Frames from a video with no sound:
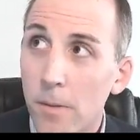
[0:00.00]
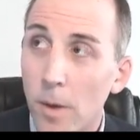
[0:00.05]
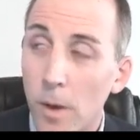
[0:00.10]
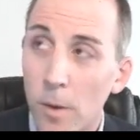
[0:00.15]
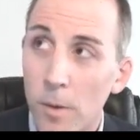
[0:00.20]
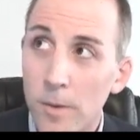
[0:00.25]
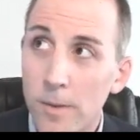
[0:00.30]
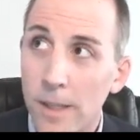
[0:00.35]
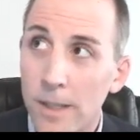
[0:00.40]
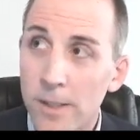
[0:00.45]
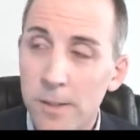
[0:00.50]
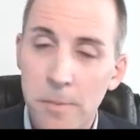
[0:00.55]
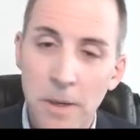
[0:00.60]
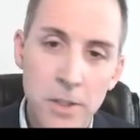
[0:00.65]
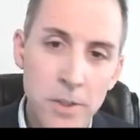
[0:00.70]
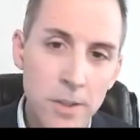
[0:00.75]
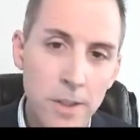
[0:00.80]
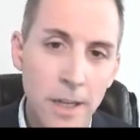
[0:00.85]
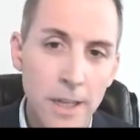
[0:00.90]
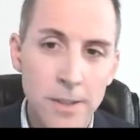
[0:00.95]
those that
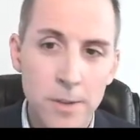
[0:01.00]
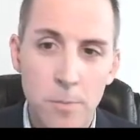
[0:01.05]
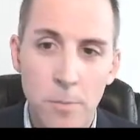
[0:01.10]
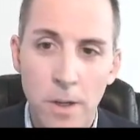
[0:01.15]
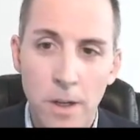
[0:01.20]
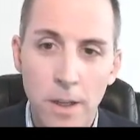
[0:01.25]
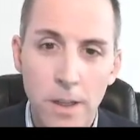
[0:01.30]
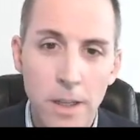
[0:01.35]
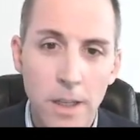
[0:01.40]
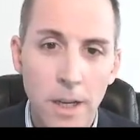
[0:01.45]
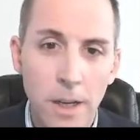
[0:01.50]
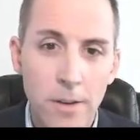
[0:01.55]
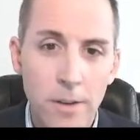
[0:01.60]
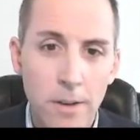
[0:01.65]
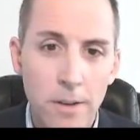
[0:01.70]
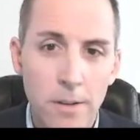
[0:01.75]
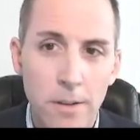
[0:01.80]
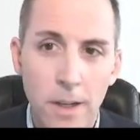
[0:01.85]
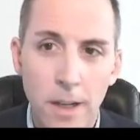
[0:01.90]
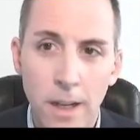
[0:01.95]
specialize in one or the other,